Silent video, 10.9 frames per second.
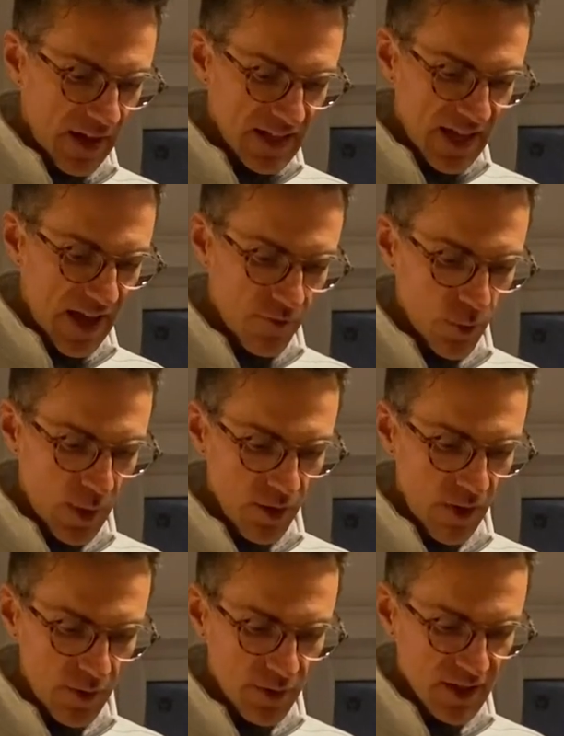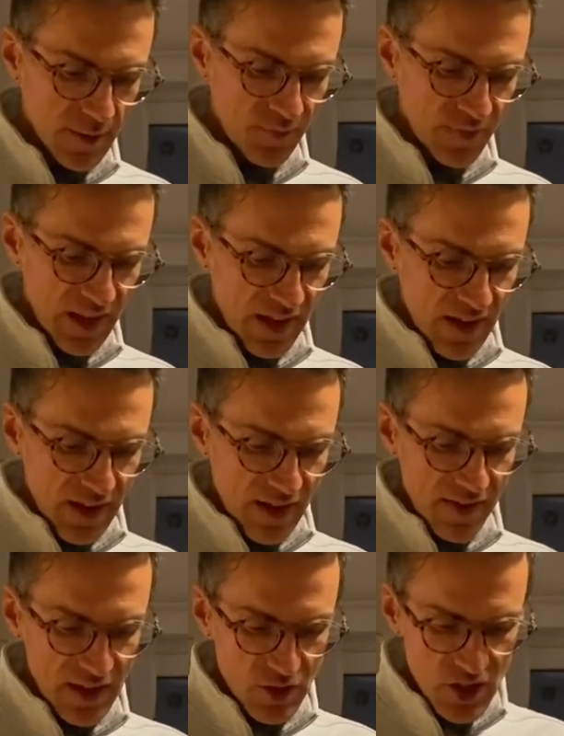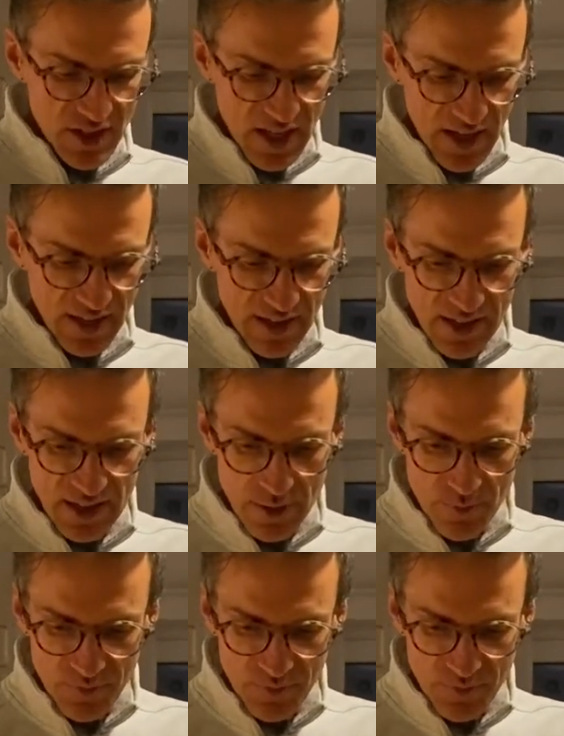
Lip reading: fat everywhere around it, and then you just take it